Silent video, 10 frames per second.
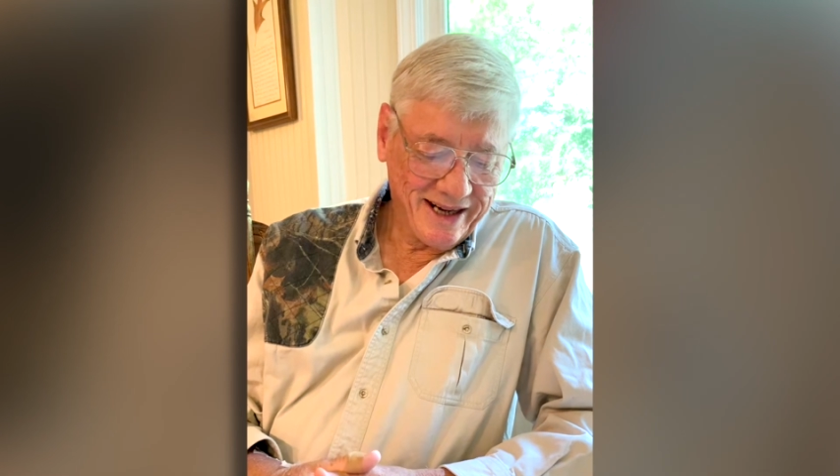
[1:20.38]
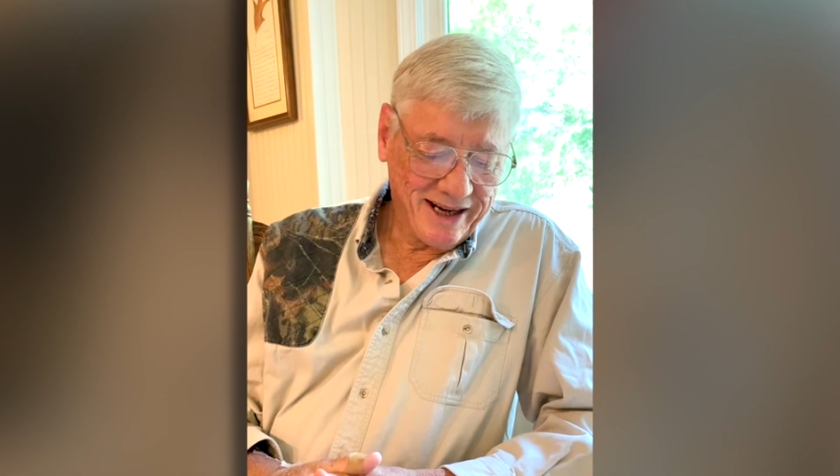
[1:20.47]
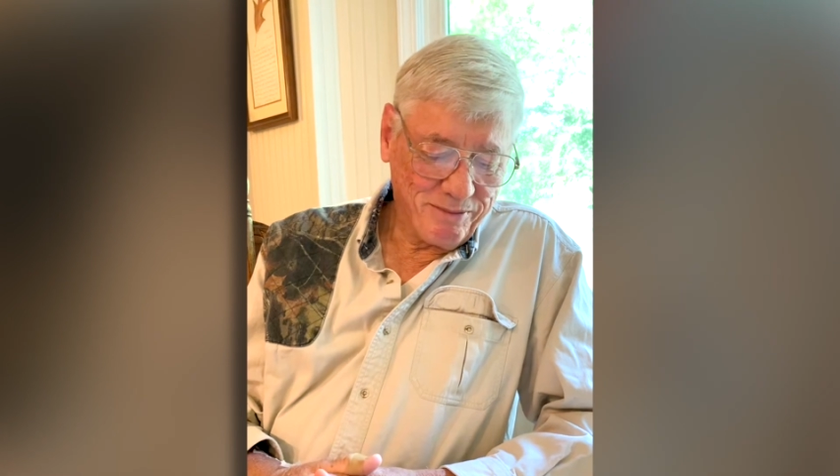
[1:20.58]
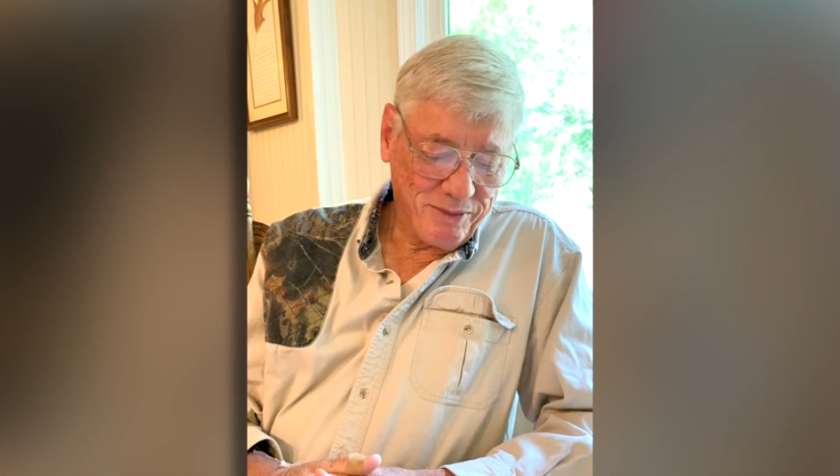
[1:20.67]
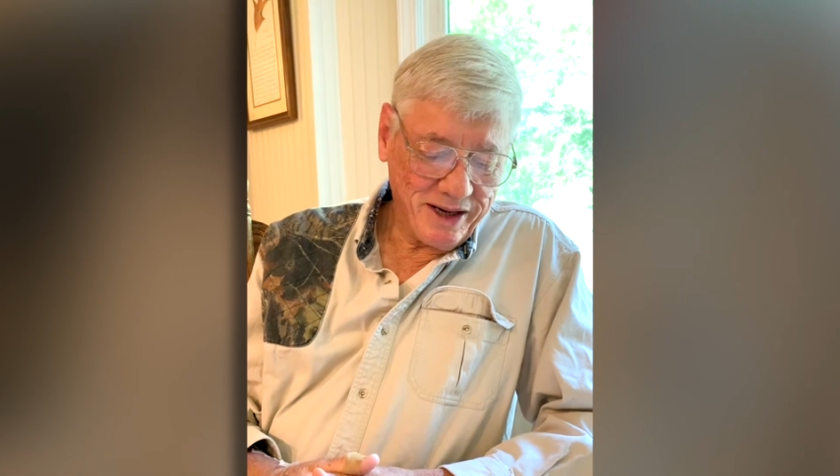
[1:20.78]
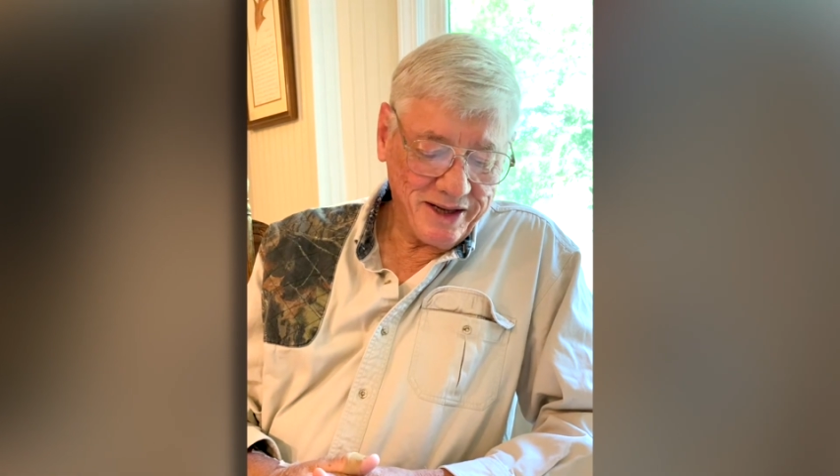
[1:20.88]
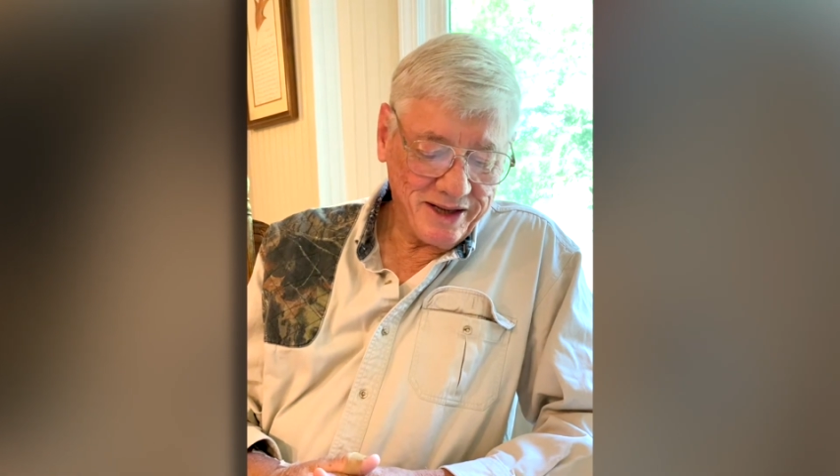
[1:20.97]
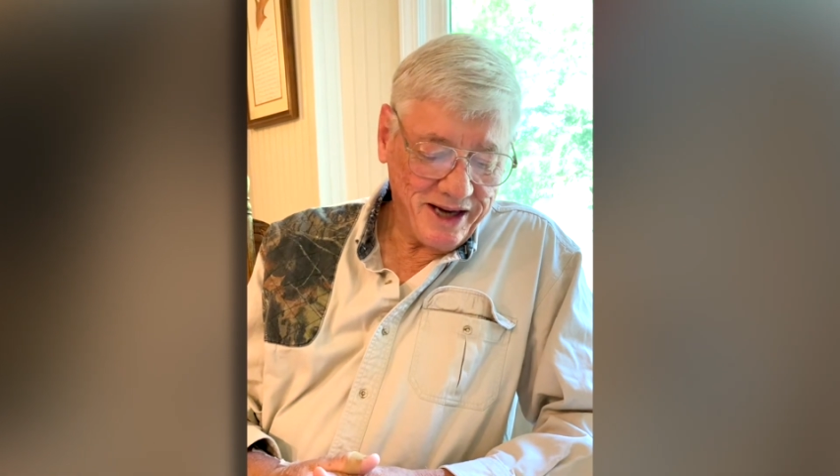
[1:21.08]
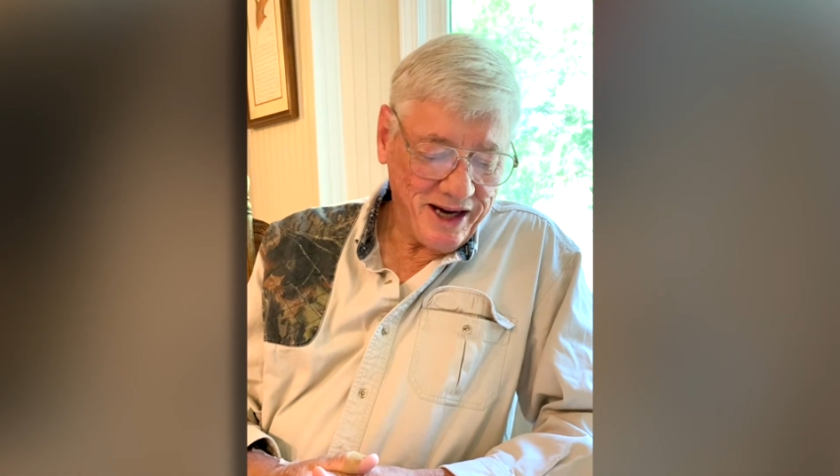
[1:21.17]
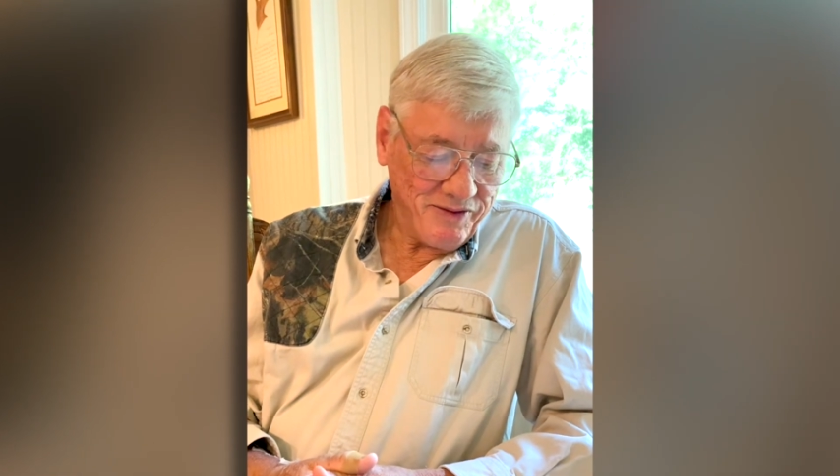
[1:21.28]
but in the
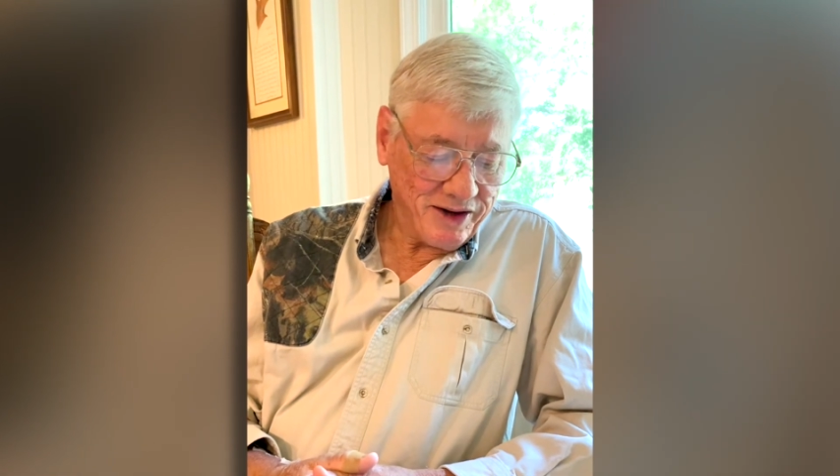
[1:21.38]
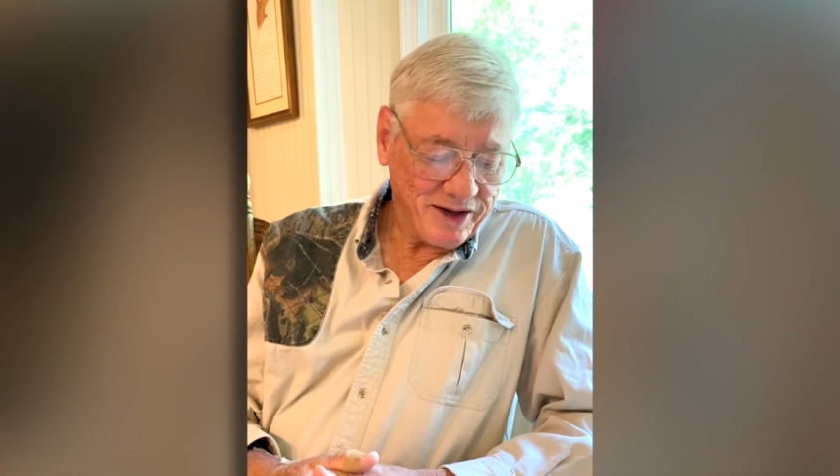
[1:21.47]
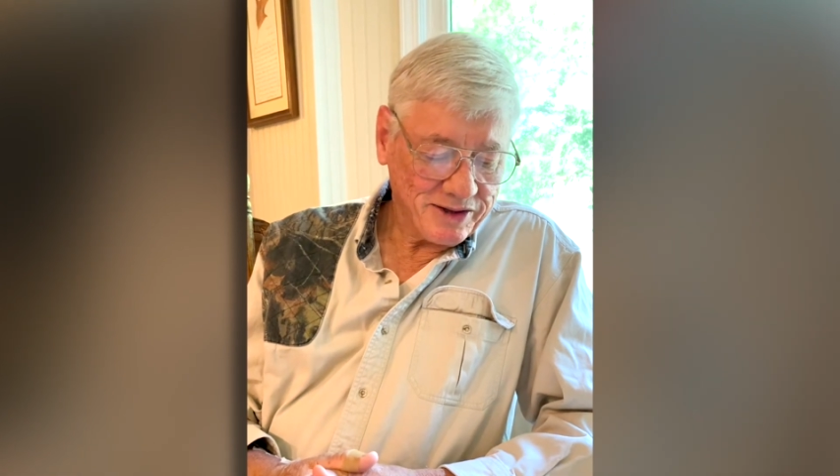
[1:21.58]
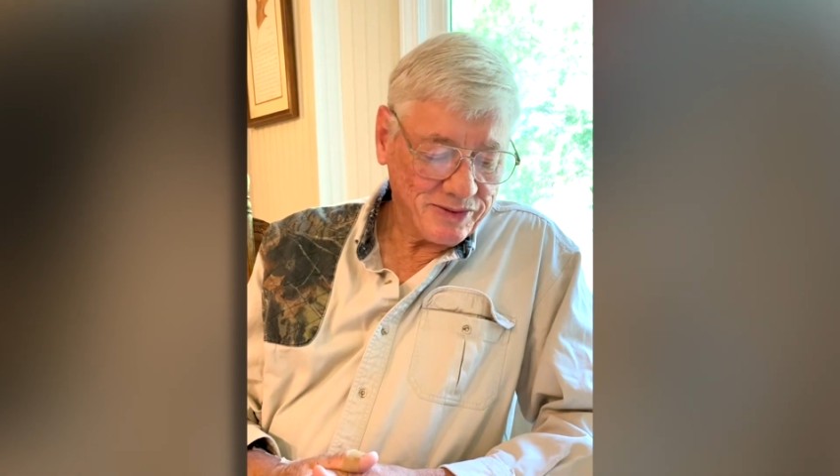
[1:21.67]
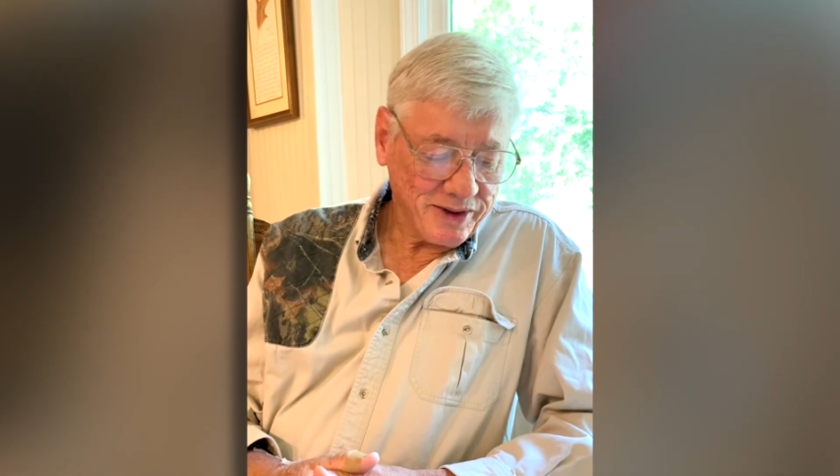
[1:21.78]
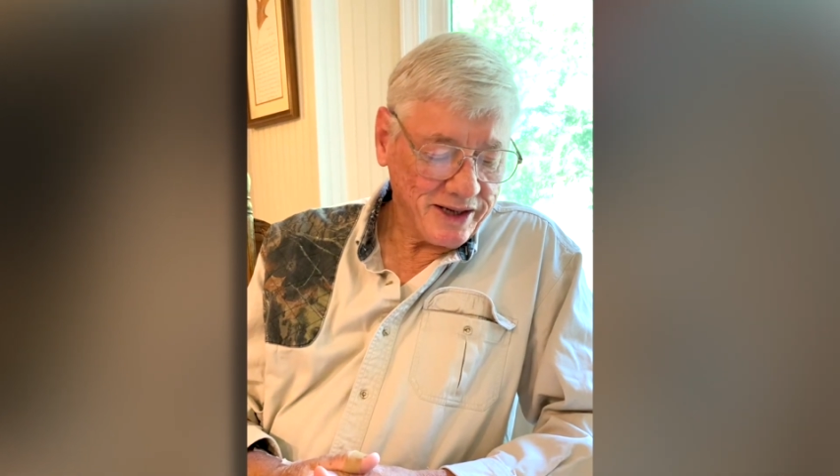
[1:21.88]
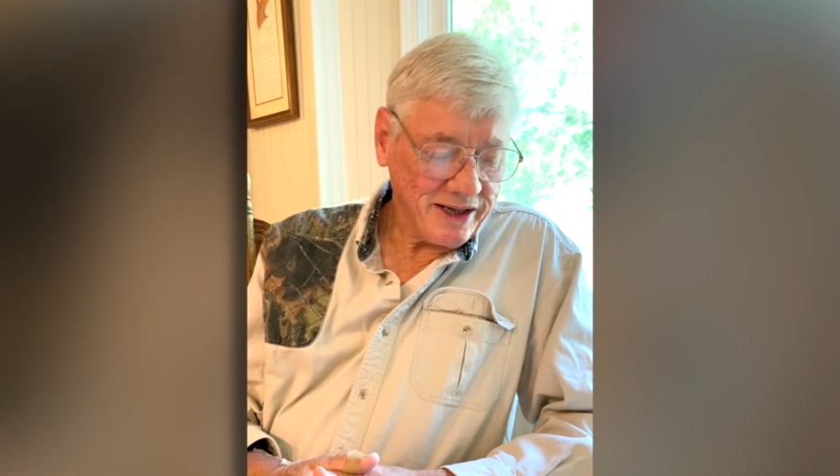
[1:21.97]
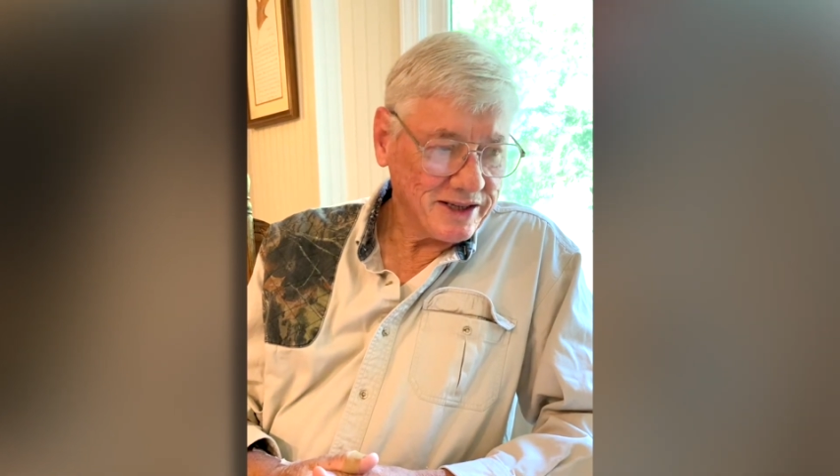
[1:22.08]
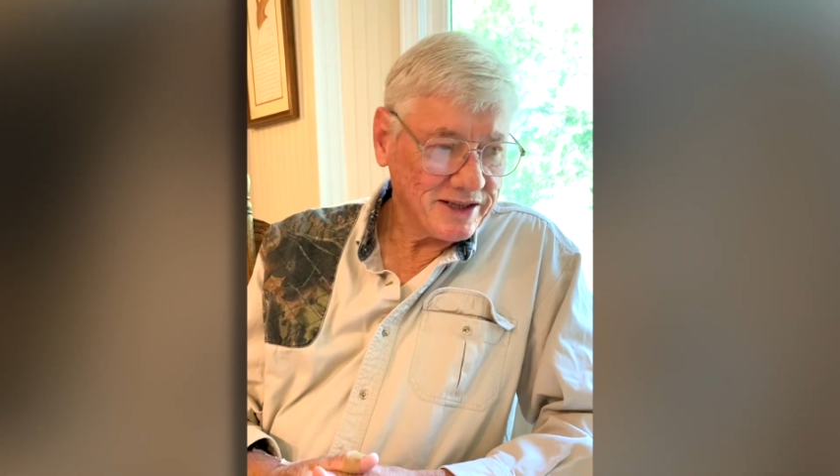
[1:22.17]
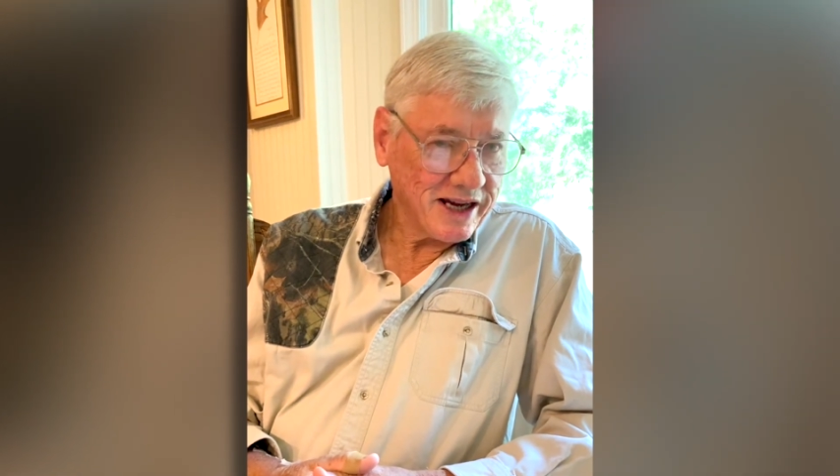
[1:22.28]
evenings when he
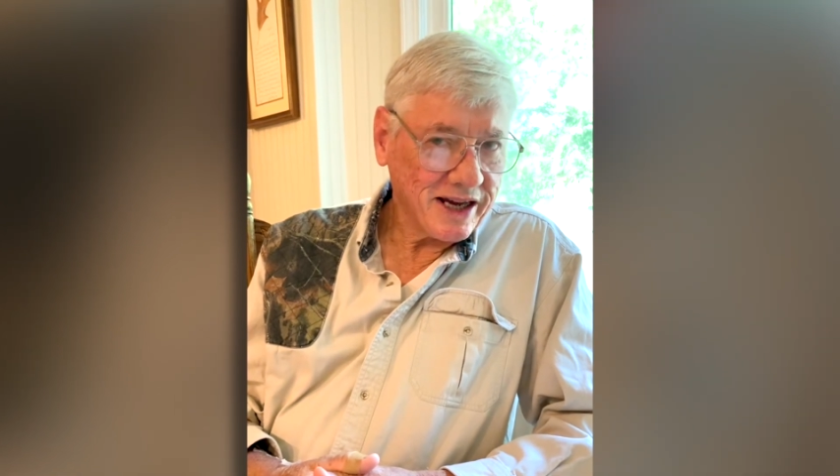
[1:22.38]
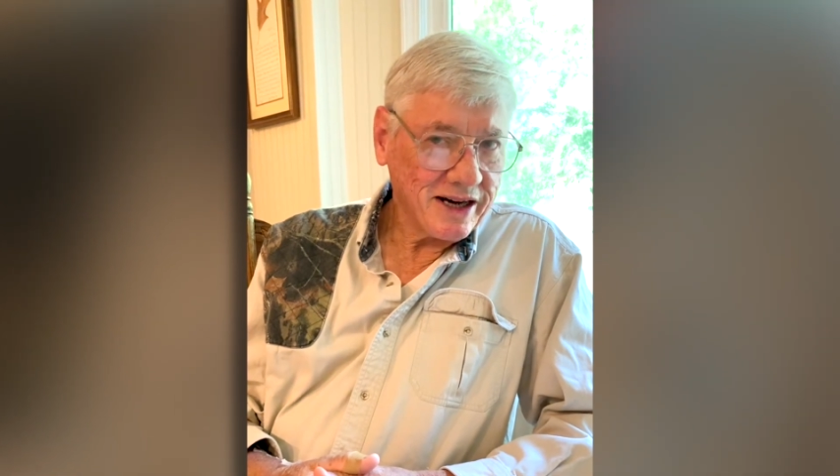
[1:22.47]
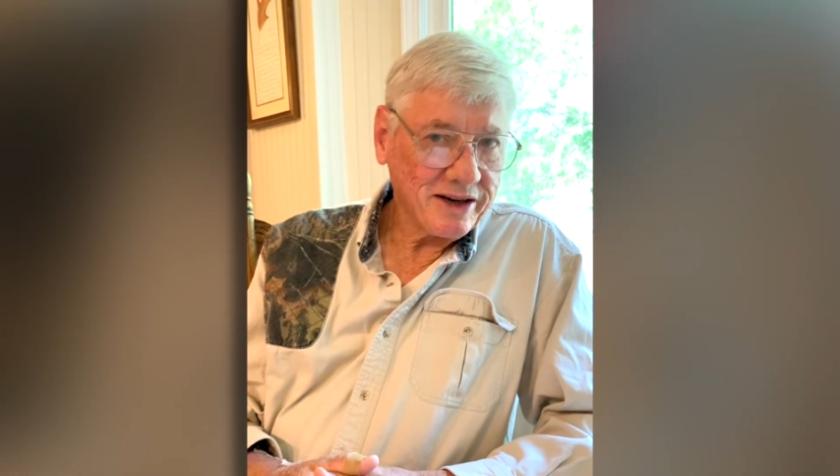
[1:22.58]
settled